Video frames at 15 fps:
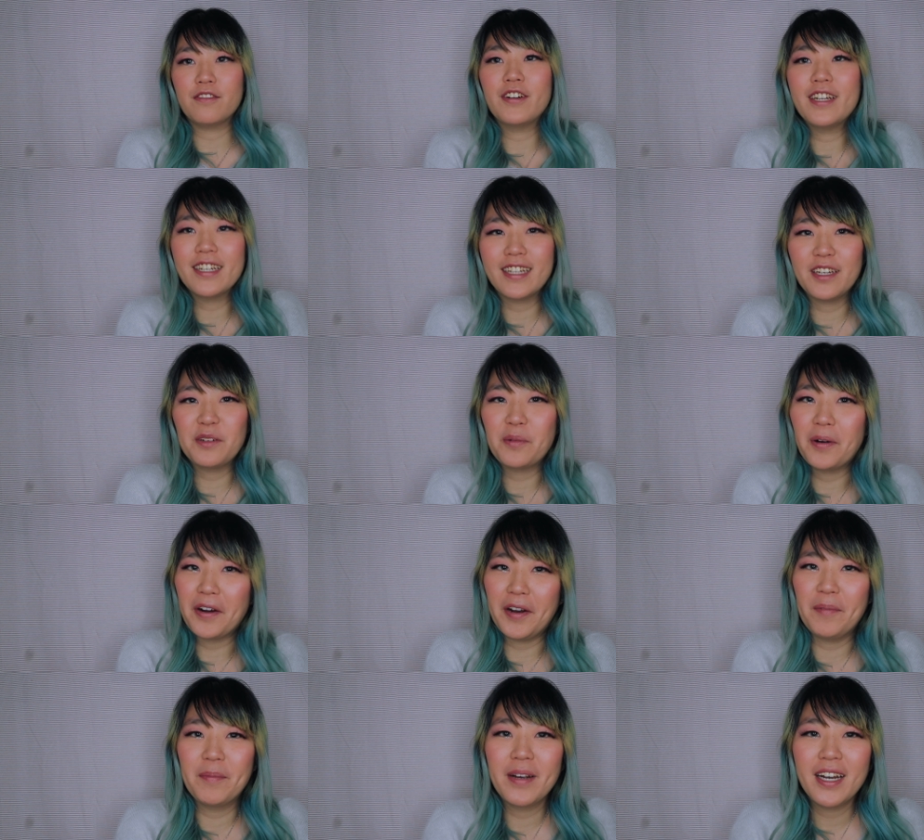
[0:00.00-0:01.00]
really
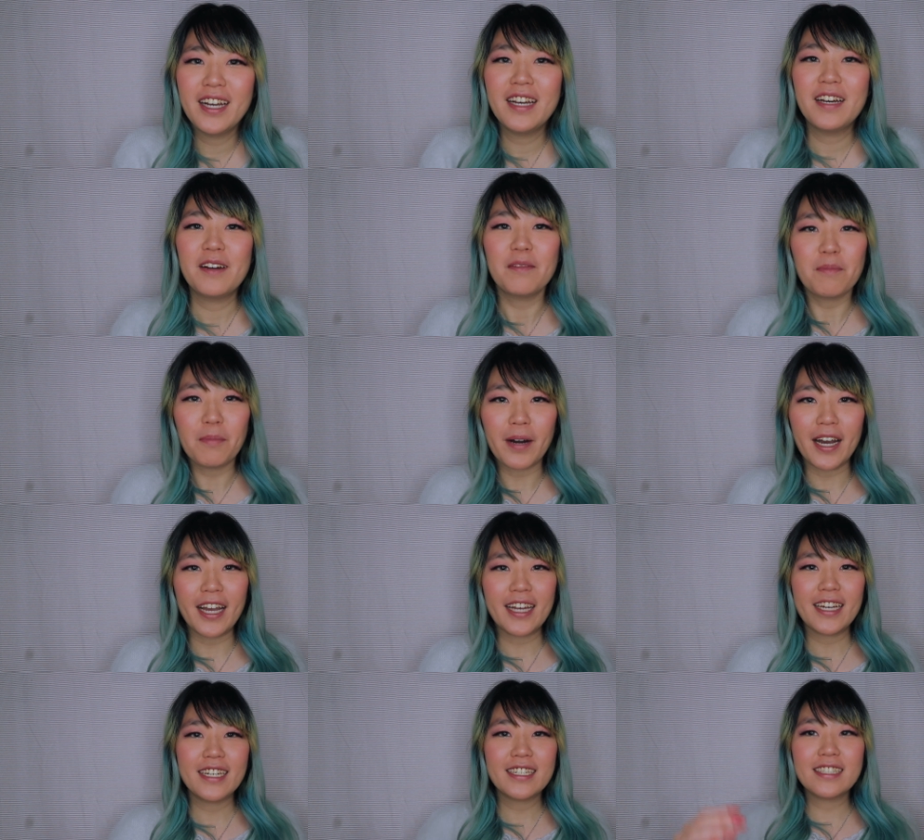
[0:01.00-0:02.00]
warm.
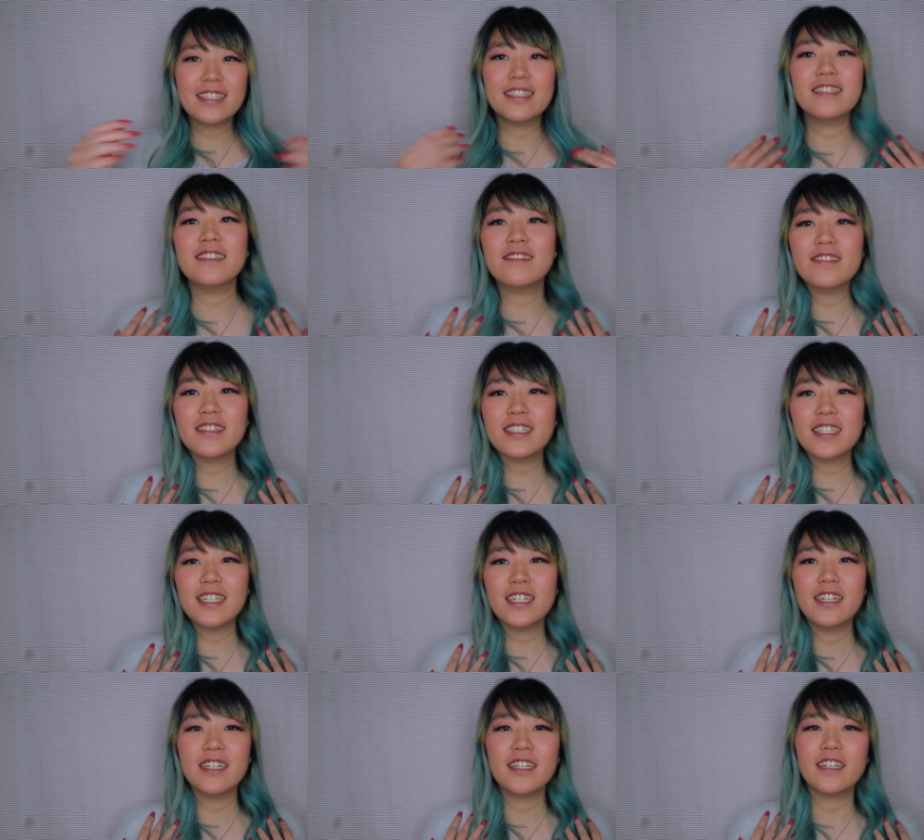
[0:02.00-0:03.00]
But it is still
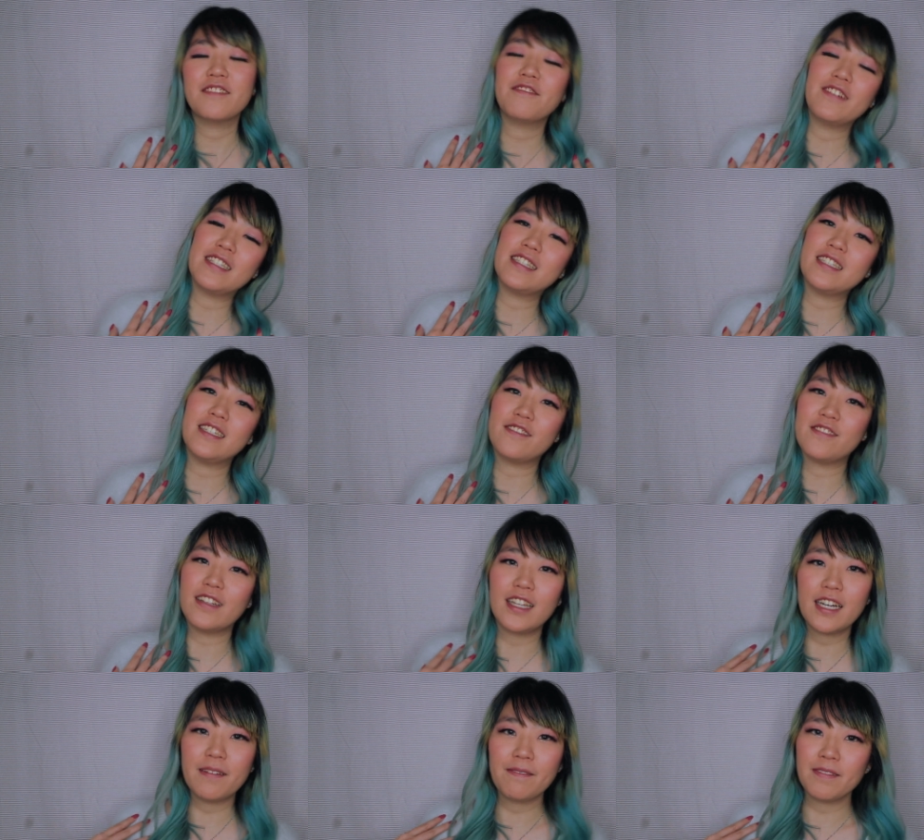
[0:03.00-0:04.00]
really fuzzy and
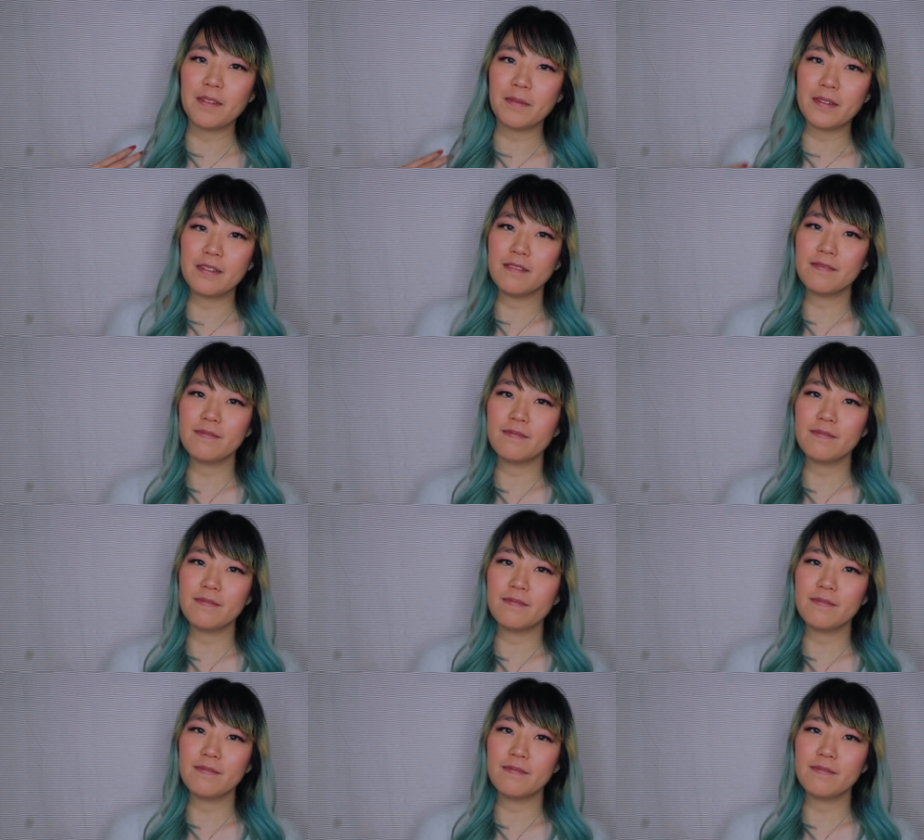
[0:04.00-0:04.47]
really comfortable.